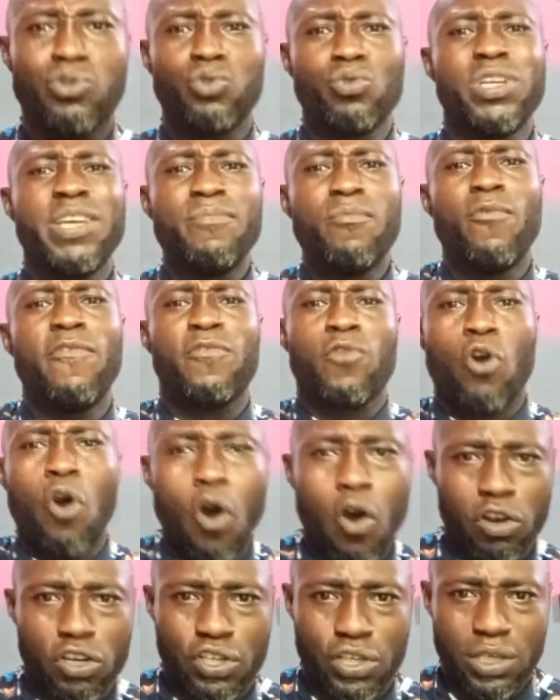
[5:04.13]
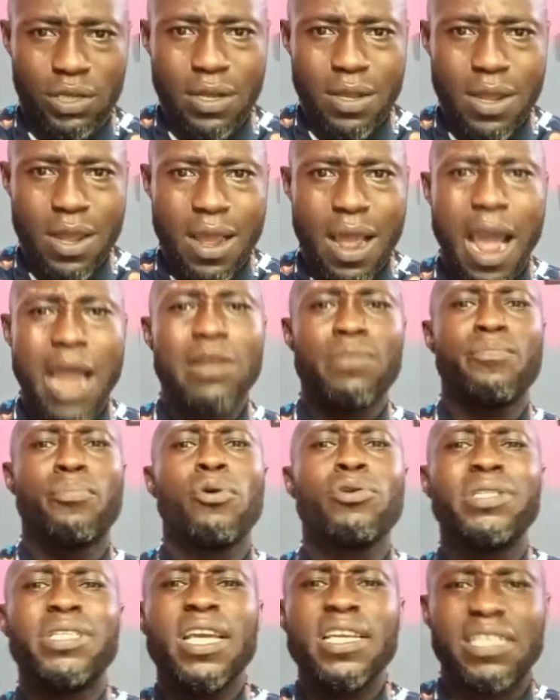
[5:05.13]
to remove curse and
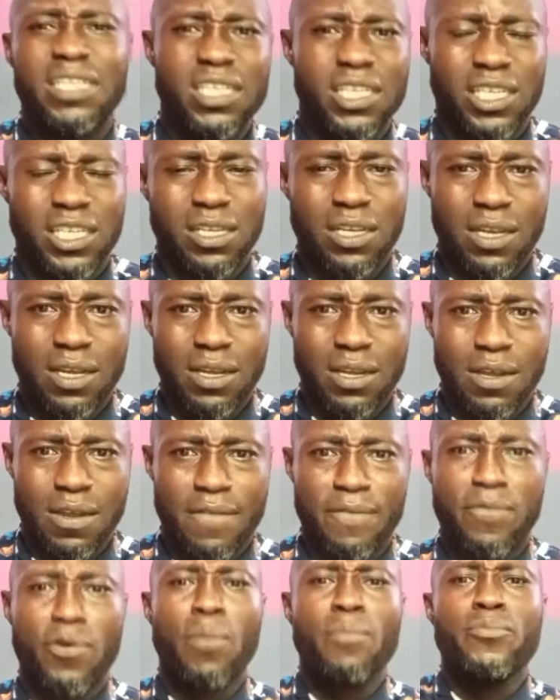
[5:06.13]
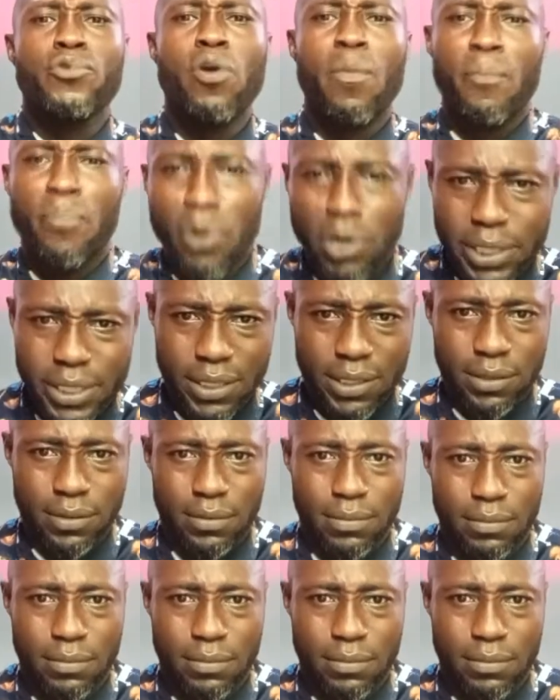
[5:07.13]
bondages from your body.